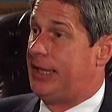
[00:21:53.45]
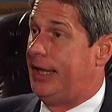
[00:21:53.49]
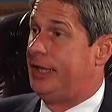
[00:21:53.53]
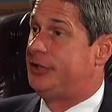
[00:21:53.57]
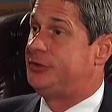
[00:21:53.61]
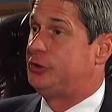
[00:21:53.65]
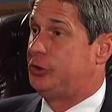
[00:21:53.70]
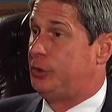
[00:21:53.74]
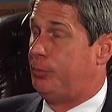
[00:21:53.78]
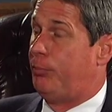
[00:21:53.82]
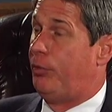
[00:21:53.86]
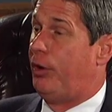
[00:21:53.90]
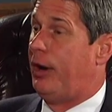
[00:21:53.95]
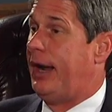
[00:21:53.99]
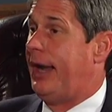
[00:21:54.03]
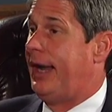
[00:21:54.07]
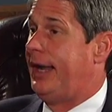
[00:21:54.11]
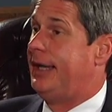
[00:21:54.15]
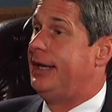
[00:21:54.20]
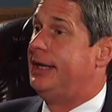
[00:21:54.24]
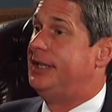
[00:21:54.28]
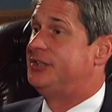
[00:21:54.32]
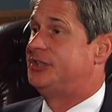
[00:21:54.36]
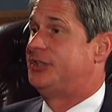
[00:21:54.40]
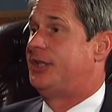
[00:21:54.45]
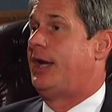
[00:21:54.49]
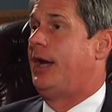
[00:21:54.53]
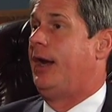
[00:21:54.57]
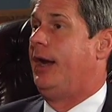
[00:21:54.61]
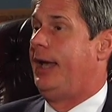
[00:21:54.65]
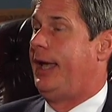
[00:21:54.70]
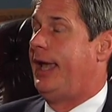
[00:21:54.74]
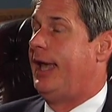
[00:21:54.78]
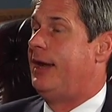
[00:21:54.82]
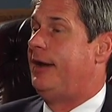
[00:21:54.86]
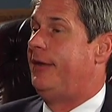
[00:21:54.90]
likes to brag, and he said it
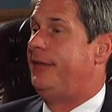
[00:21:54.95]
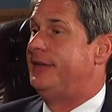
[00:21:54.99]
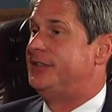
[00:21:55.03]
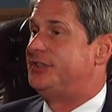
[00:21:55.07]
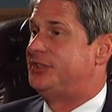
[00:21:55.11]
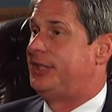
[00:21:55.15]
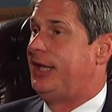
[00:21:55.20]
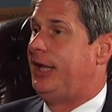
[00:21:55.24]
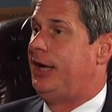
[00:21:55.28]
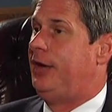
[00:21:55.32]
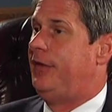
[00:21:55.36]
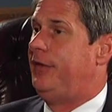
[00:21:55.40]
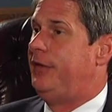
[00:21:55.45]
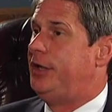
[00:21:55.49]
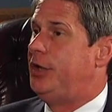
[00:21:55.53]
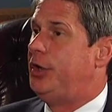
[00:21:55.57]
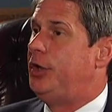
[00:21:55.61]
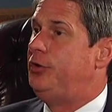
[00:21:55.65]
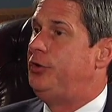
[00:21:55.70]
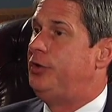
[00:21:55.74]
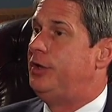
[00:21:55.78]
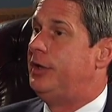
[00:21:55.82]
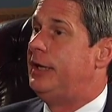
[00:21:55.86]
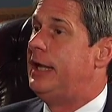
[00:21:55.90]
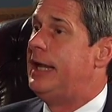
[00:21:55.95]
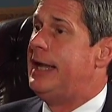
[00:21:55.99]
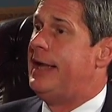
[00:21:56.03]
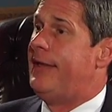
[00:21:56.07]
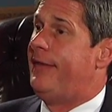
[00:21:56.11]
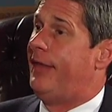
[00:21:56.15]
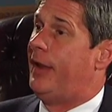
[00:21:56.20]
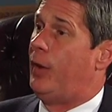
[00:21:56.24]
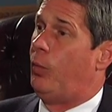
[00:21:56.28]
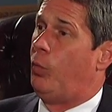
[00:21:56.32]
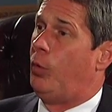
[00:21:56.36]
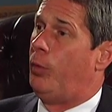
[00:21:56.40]
again in the State of the Union,
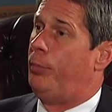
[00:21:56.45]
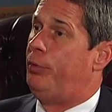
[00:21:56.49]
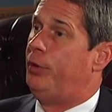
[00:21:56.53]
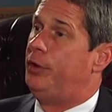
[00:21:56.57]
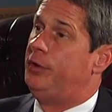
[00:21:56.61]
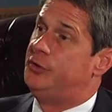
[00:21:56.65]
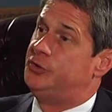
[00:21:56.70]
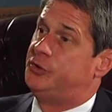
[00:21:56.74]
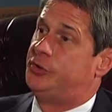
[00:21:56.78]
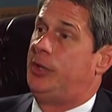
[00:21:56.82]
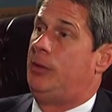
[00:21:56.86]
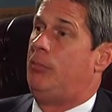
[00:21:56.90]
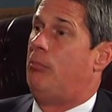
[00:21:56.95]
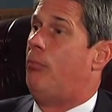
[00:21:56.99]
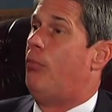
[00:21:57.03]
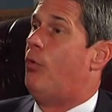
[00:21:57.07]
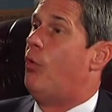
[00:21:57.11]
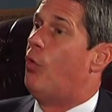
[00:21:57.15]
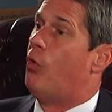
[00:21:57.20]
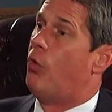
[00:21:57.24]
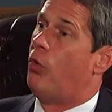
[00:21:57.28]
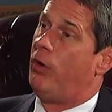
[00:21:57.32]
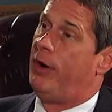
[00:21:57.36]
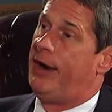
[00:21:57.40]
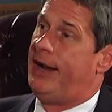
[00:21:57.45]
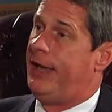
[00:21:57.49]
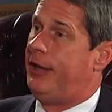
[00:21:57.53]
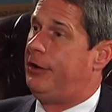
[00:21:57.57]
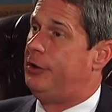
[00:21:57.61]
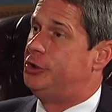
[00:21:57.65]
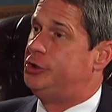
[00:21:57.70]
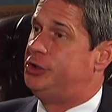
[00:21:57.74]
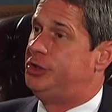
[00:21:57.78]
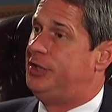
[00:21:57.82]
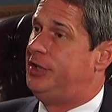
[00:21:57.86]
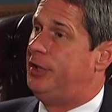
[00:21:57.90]
that we're producing more
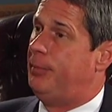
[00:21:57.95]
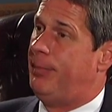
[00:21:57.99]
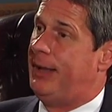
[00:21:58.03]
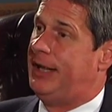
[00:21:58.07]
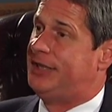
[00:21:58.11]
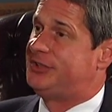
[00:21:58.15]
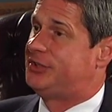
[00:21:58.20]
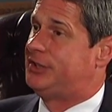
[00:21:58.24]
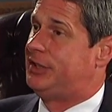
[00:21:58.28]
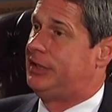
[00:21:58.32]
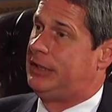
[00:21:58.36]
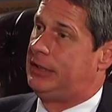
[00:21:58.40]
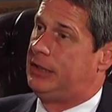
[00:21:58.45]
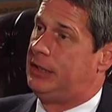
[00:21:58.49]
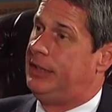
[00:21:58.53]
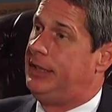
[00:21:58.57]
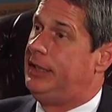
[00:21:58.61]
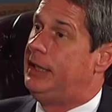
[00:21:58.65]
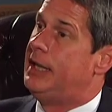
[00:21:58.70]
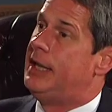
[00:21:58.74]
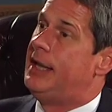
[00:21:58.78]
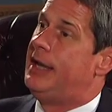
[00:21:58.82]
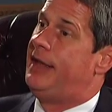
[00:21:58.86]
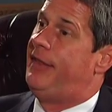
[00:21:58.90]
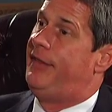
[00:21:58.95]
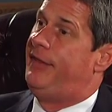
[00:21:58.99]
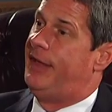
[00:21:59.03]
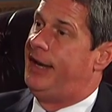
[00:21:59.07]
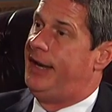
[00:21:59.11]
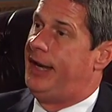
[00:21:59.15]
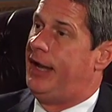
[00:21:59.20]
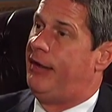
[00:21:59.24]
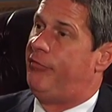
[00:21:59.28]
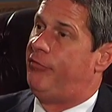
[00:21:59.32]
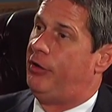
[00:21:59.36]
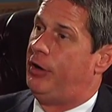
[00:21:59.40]
energy domestically
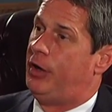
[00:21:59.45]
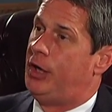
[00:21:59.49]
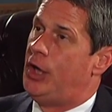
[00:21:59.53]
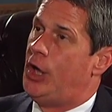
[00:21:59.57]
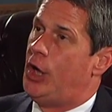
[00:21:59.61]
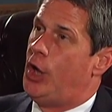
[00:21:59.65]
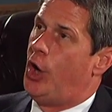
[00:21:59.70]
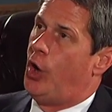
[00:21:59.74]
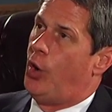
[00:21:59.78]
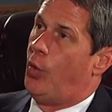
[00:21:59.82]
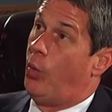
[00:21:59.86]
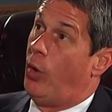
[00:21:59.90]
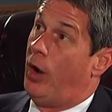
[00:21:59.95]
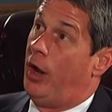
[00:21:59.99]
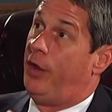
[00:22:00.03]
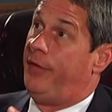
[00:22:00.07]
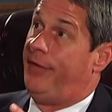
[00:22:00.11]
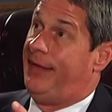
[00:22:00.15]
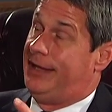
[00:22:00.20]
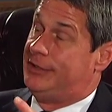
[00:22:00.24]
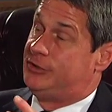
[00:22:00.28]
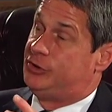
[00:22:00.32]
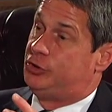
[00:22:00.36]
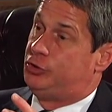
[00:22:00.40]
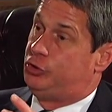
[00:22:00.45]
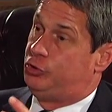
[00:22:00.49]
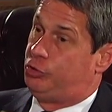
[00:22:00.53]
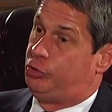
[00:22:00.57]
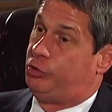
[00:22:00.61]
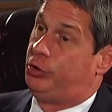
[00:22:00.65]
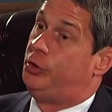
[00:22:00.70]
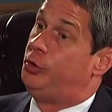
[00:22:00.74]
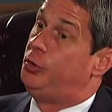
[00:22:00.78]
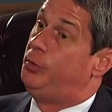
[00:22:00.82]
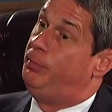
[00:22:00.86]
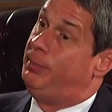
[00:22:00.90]
than ever. Well, that's
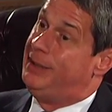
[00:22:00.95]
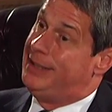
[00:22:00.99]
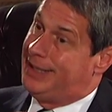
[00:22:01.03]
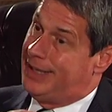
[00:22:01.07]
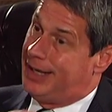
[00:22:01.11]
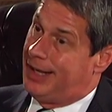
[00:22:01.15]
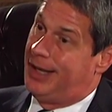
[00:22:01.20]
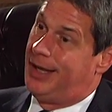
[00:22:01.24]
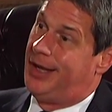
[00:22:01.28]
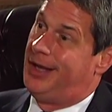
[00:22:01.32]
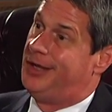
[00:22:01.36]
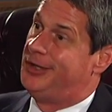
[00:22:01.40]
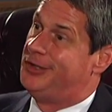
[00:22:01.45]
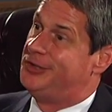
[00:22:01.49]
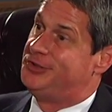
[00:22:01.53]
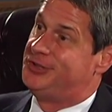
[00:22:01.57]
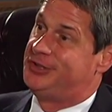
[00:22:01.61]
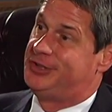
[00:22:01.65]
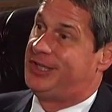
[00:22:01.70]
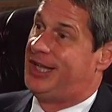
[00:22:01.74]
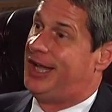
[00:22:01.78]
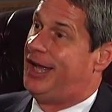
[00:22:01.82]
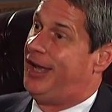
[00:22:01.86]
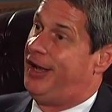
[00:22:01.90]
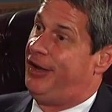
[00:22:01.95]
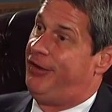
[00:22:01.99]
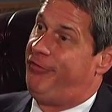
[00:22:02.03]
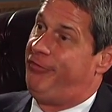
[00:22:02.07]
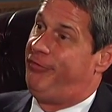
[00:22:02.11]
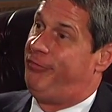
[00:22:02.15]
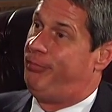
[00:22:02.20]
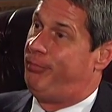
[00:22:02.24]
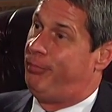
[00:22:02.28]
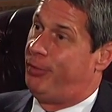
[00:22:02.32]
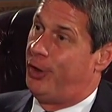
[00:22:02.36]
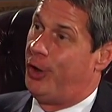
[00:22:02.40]
true because
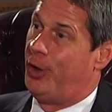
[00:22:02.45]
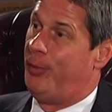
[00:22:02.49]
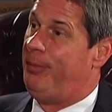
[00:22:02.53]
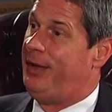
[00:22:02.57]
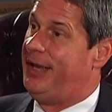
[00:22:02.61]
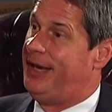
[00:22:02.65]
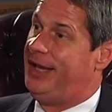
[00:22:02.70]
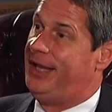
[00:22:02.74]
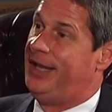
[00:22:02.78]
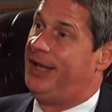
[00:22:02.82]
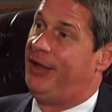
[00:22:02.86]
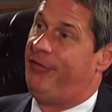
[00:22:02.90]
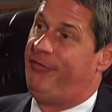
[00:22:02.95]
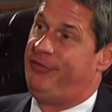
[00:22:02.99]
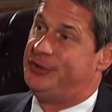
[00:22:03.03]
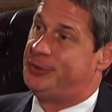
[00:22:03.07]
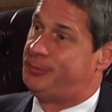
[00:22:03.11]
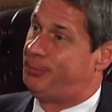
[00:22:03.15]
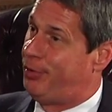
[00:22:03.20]
of permitting of his